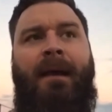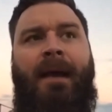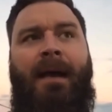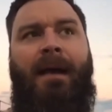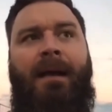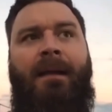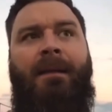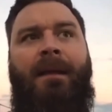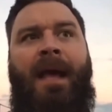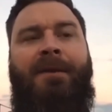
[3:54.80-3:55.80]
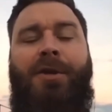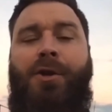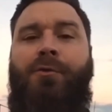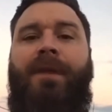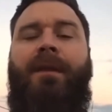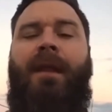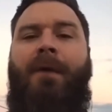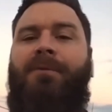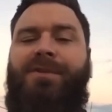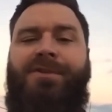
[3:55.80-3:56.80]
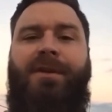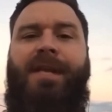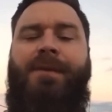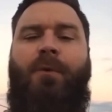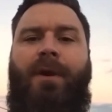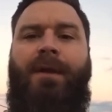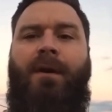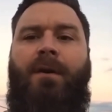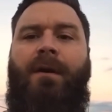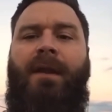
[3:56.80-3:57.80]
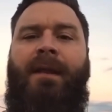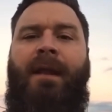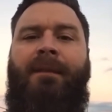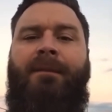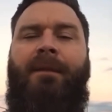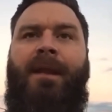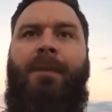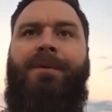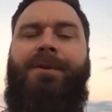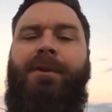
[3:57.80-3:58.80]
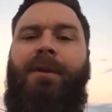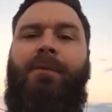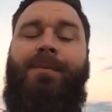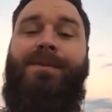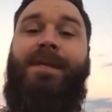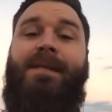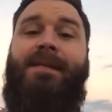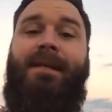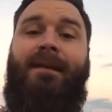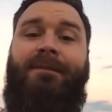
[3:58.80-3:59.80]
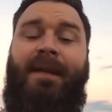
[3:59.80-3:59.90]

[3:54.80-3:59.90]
I knew that I was just going to keep working hard and an opportunity would present itself.